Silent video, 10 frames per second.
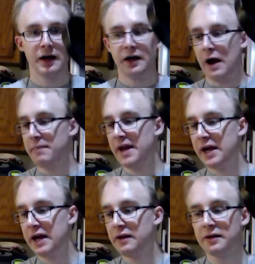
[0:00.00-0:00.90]
A
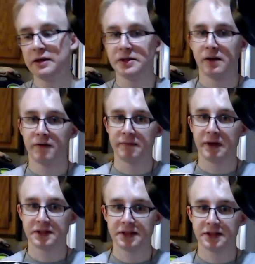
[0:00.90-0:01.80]
pan for
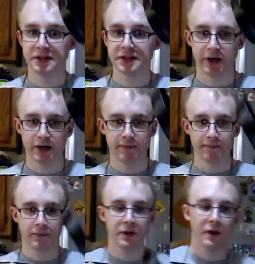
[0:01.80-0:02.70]
melting the butter,
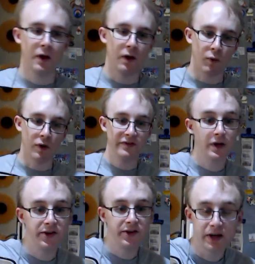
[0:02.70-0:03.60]
or if you want
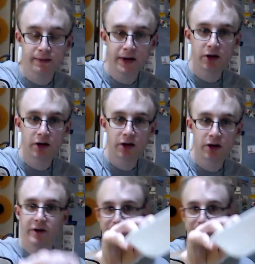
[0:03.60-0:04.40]
to do it in the microwave, use a